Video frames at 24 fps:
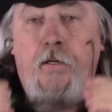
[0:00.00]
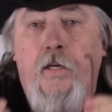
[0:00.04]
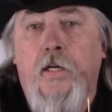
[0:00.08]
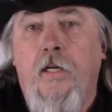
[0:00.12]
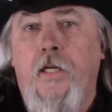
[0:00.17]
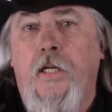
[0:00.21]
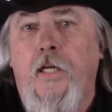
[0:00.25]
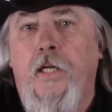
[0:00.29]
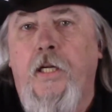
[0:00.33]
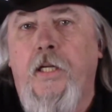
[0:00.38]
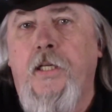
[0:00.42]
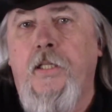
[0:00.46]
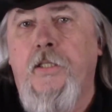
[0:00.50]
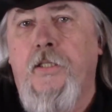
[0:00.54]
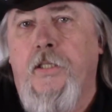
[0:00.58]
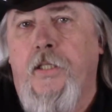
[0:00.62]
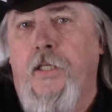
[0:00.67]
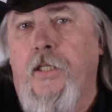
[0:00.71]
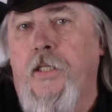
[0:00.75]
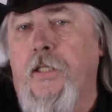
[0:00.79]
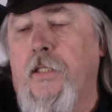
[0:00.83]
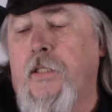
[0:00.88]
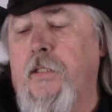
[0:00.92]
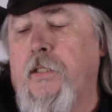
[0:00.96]

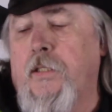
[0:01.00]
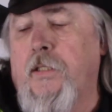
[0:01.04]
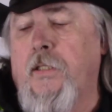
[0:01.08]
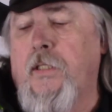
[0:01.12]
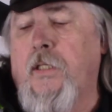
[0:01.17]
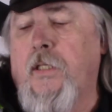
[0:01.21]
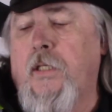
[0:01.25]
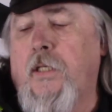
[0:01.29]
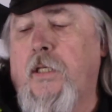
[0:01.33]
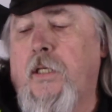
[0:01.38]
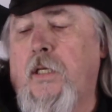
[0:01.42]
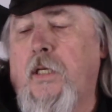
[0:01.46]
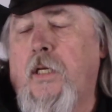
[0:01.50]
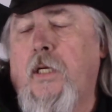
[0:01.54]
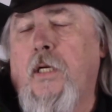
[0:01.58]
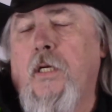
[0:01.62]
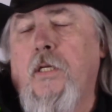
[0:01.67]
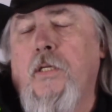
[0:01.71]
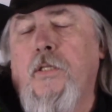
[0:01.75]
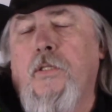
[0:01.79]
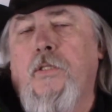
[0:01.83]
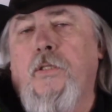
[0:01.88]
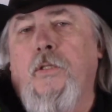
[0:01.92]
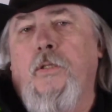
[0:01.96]
easy
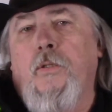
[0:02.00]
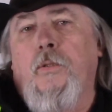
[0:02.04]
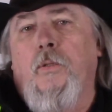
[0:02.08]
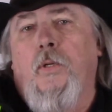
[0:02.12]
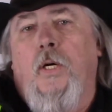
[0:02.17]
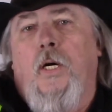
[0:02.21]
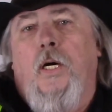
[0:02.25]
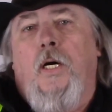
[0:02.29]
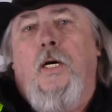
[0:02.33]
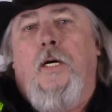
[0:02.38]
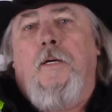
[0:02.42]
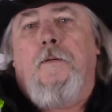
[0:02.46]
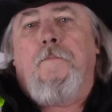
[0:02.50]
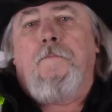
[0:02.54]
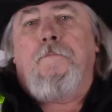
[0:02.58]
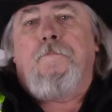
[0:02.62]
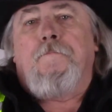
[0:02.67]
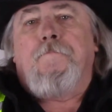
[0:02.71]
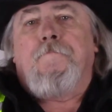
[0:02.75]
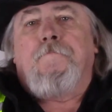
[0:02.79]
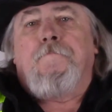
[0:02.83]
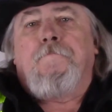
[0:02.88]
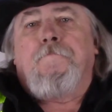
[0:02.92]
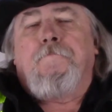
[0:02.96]
to
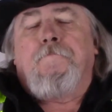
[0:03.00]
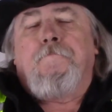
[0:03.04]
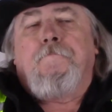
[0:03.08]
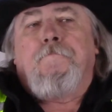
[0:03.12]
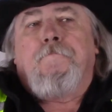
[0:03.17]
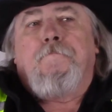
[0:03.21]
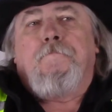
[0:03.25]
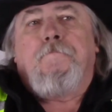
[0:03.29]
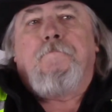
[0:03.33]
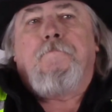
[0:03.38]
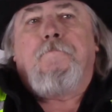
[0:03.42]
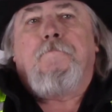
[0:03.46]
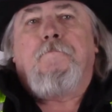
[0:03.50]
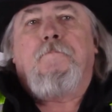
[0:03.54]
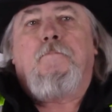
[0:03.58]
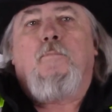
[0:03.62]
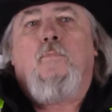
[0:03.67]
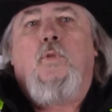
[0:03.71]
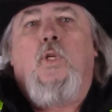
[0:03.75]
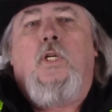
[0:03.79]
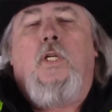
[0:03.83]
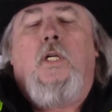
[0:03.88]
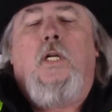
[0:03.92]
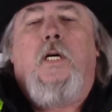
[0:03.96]

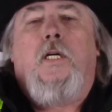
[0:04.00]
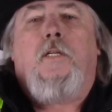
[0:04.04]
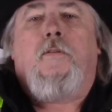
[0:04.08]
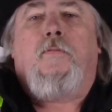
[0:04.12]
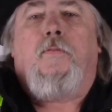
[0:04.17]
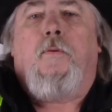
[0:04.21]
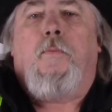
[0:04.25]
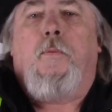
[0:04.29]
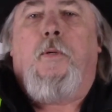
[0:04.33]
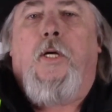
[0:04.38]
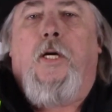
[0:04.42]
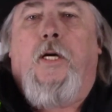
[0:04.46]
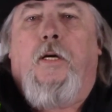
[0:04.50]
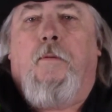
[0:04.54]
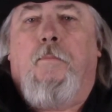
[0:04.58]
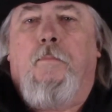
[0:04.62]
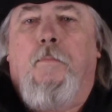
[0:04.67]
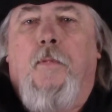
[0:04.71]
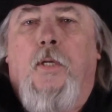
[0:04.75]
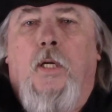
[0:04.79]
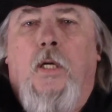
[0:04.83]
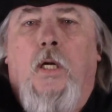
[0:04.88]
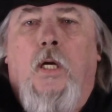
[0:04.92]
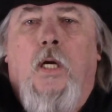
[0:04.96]
collect from
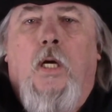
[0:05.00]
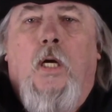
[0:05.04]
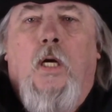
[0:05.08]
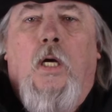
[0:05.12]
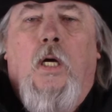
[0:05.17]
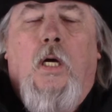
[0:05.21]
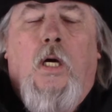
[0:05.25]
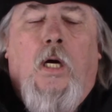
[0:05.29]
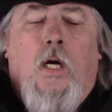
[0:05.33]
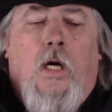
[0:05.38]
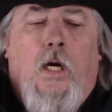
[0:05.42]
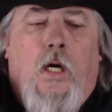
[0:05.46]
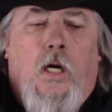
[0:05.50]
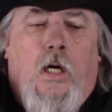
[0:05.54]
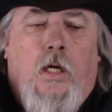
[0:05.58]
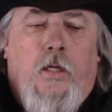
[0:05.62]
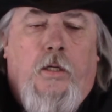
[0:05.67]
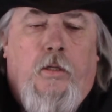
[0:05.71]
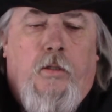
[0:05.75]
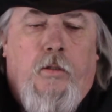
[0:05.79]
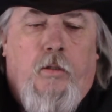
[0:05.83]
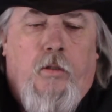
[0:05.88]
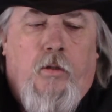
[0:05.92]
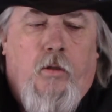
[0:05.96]
them.
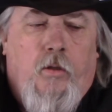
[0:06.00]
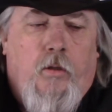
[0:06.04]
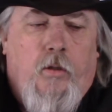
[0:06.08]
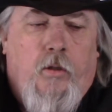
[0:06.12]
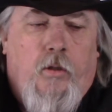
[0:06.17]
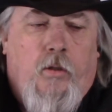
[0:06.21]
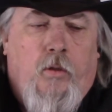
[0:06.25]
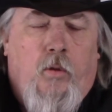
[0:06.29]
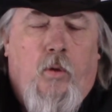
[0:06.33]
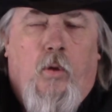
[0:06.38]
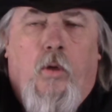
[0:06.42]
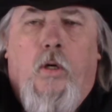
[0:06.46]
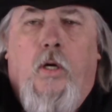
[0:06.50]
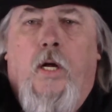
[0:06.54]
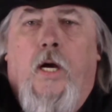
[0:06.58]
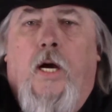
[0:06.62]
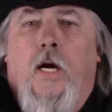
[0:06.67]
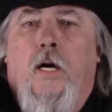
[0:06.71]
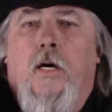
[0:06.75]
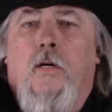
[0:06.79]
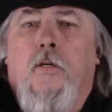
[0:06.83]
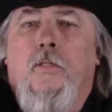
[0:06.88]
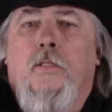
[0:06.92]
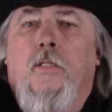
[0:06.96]
You can go to the
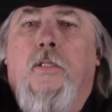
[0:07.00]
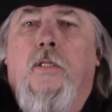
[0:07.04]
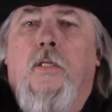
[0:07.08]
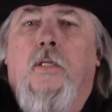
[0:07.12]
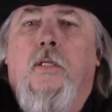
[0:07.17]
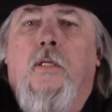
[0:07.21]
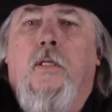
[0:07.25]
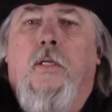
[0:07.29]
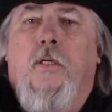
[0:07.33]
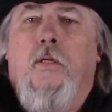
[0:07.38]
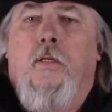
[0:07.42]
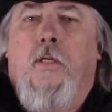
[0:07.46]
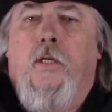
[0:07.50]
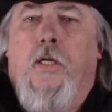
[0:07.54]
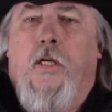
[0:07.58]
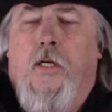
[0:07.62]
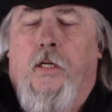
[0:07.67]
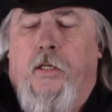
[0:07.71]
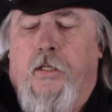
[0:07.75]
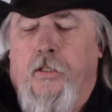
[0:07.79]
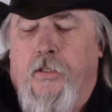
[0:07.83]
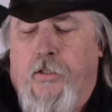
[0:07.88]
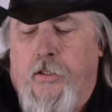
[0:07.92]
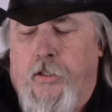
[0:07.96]
courthouse, you can get
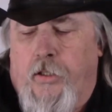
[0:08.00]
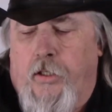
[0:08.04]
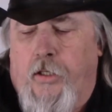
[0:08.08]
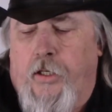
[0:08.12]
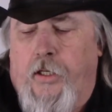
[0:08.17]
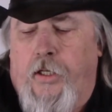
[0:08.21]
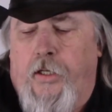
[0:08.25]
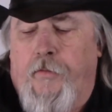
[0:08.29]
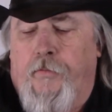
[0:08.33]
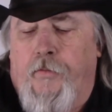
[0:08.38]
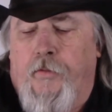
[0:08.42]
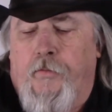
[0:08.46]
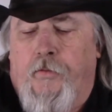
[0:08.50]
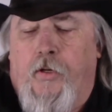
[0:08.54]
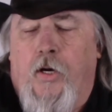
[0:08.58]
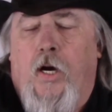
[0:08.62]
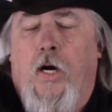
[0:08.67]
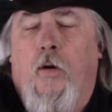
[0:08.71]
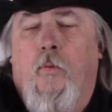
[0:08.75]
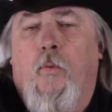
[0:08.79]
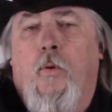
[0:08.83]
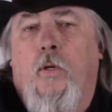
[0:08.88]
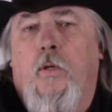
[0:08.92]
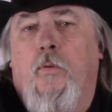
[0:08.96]
an attorney if you've
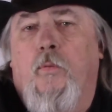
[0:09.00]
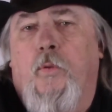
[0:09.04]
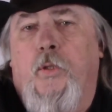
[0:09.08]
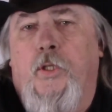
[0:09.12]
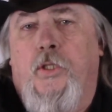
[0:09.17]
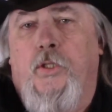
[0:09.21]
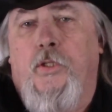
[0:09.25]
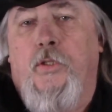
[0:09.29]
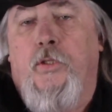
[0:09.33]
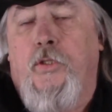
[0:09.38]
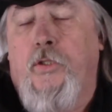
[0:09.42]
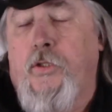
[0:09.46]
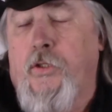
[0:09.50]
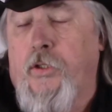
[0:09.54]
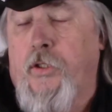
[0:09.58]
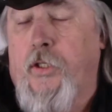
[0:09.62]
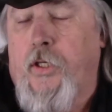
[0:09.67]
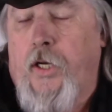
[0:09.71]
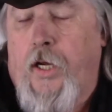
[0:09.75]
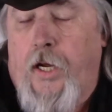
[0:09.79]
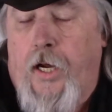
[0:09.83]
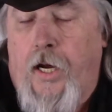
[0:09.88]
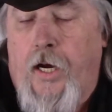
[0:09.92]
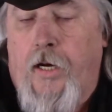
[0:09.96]
got one, which you
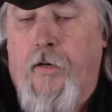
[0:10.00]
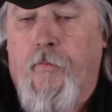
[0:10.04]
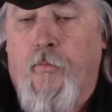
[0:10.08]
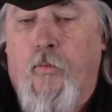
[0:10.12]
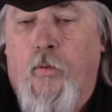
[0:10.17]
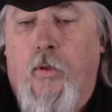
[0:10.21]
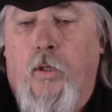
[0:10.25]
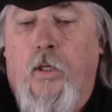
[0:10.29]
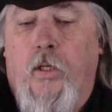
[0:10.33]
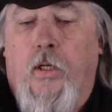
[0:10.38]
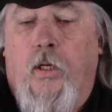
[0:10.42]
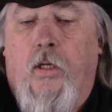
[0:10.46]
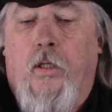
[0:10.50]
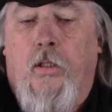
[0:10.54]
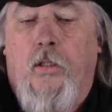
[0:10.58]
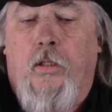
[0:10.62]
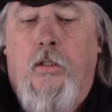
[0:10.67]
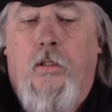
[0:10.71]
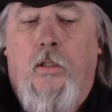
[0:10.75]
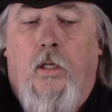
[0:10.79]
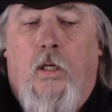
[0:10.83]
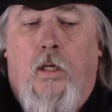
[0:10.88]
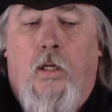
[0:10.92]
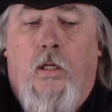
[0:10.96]
should have
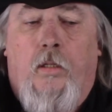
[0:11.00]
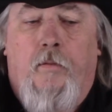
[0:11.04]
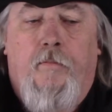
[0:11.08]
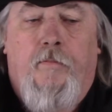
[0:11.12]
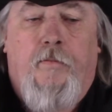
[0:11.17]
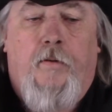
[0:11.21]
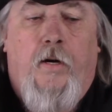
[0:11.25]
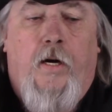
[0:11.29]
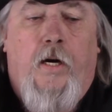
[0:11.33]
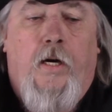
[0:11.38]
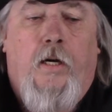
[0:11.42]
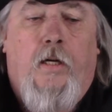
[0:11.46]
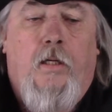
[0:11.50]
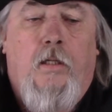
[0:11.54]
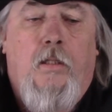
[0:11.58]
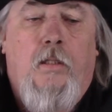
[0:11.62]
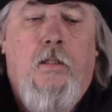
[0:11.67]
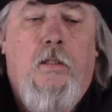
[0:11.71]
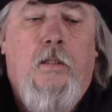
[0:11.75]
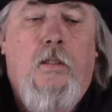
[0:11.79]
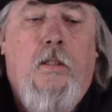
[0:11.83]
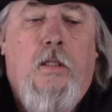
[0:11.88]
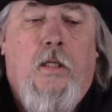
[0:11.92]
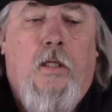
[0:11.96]
one on
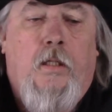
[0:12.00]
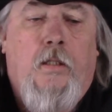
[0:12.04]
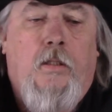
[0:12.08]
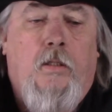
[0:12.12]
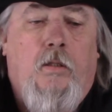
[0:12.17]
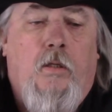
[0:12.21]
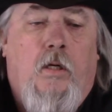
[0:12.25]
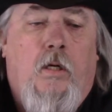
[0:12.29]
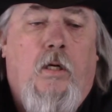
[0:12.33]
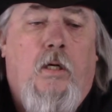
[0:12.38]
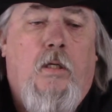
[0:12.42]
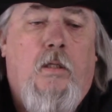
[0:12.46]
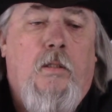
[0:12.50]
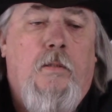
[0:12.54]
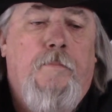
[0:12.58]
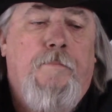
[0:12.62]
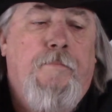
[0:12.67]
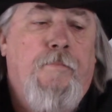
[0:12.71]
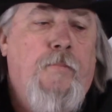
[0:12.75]
file, on call.